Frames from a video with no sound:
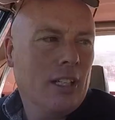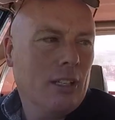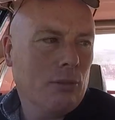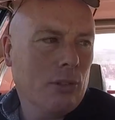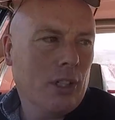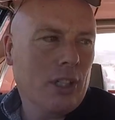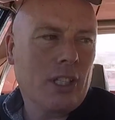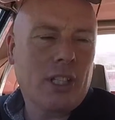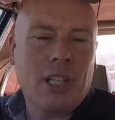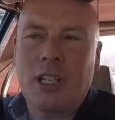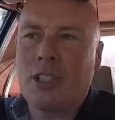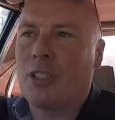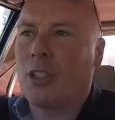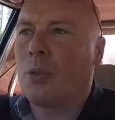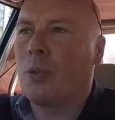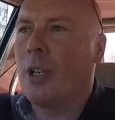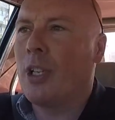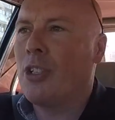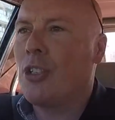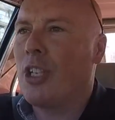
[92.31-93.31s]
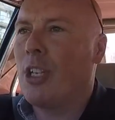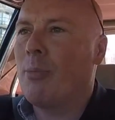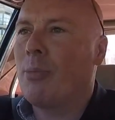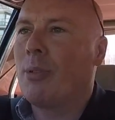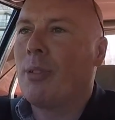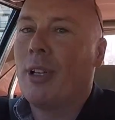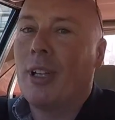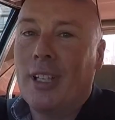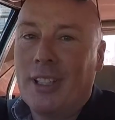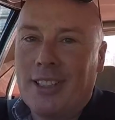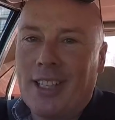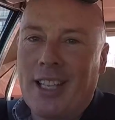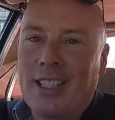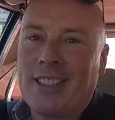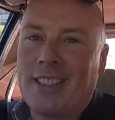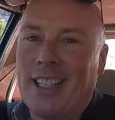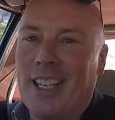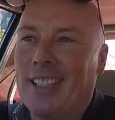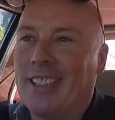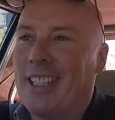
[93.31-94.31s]
Running costs are quite cheap. That
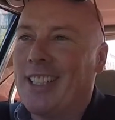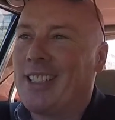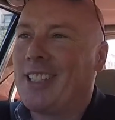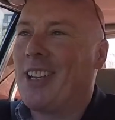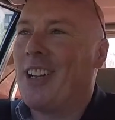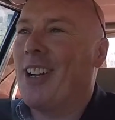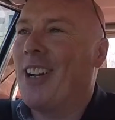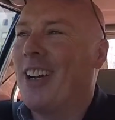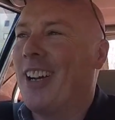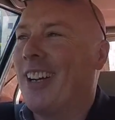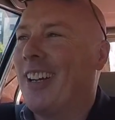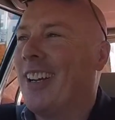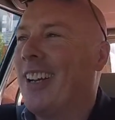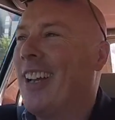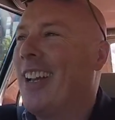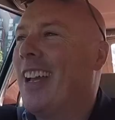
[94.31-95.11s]
said, this car